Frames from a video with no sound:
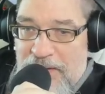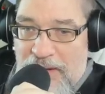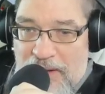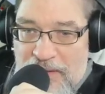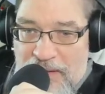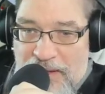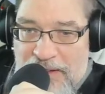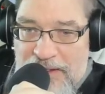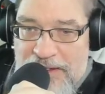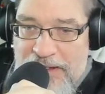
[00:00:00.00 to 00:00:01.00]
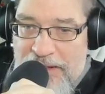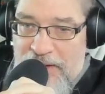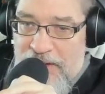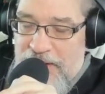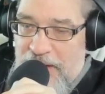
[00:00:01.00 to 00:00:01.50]
Al
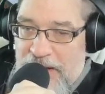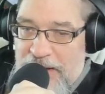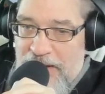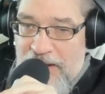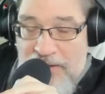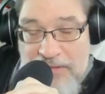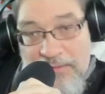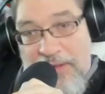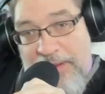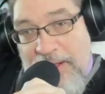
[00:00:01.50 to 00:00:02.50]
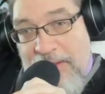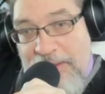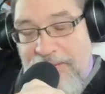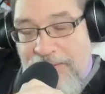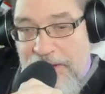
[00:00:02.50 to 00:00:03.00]
Ajalat. Al, no, I got it
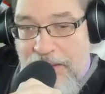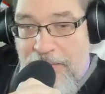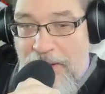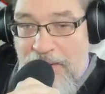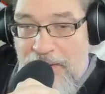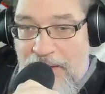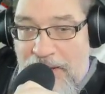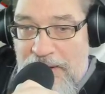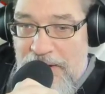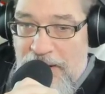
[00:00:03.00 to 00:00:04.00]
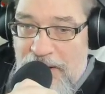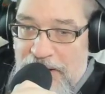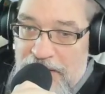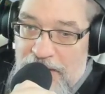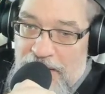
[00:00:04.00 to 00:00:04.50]
right the first time. Al
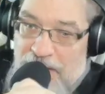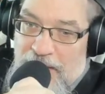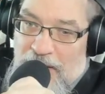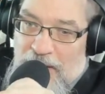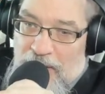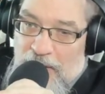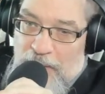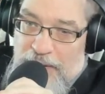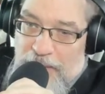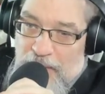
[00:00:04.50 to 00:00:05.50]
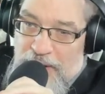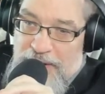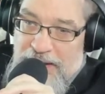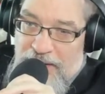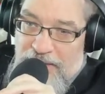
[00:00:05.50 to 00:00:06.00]
Ajalat. Along with the border
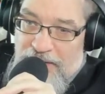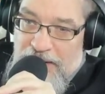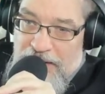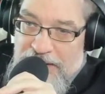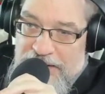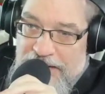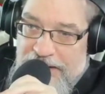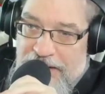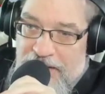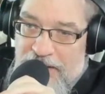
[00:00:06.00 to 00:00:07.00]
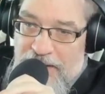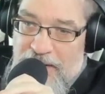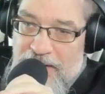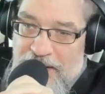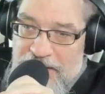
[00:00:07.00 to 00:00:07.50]
town of Al Asaya
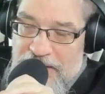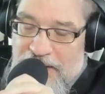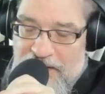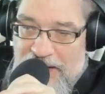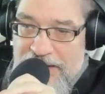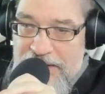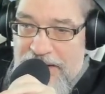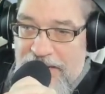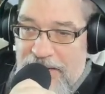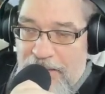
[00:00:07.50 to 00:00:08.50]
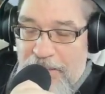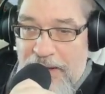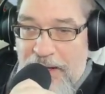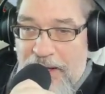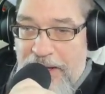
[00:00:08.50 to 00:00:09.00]
al-Asa. I put
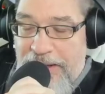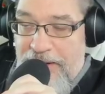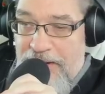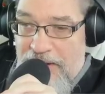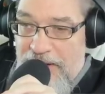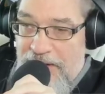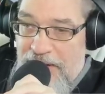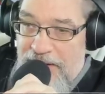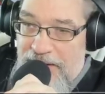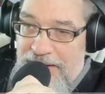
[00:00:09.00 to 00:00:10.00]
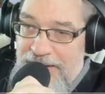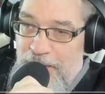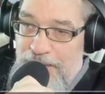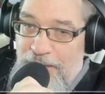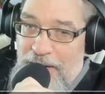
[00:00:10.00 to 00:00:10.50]
an I in there that's not there. This
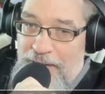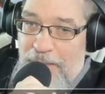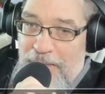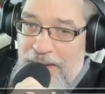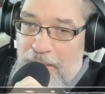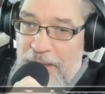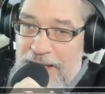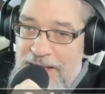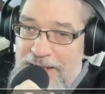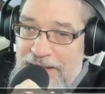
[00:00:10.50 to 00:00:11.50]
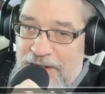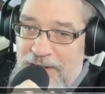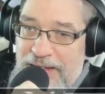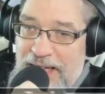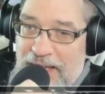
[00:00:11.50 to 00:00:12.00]
was followed up by repeated attacks
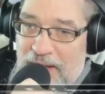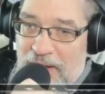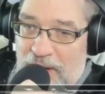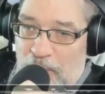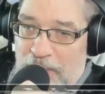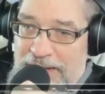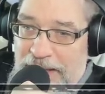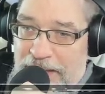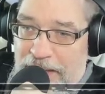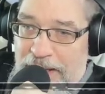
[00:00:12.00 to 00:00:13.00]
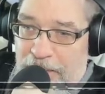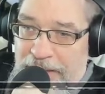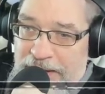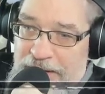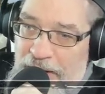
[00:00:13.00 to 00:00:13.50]
on the al-Wataya
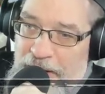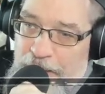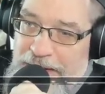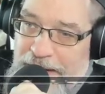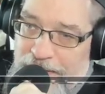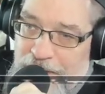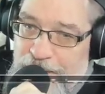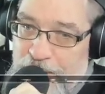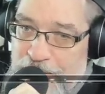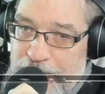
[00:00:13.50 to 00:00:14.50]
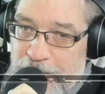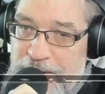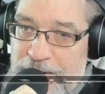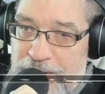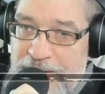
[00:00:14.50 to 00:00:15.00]
airbase, which Haftar's forces were
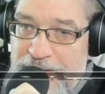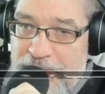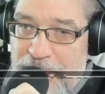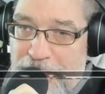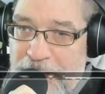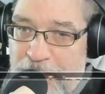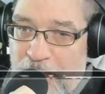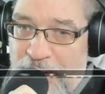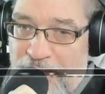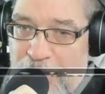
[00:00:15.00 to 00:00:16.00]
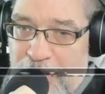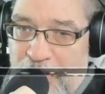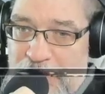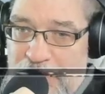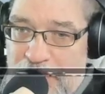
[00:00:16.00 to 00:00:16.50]
using as their main point of
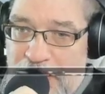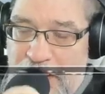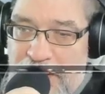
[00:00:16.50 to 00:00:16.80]
operations.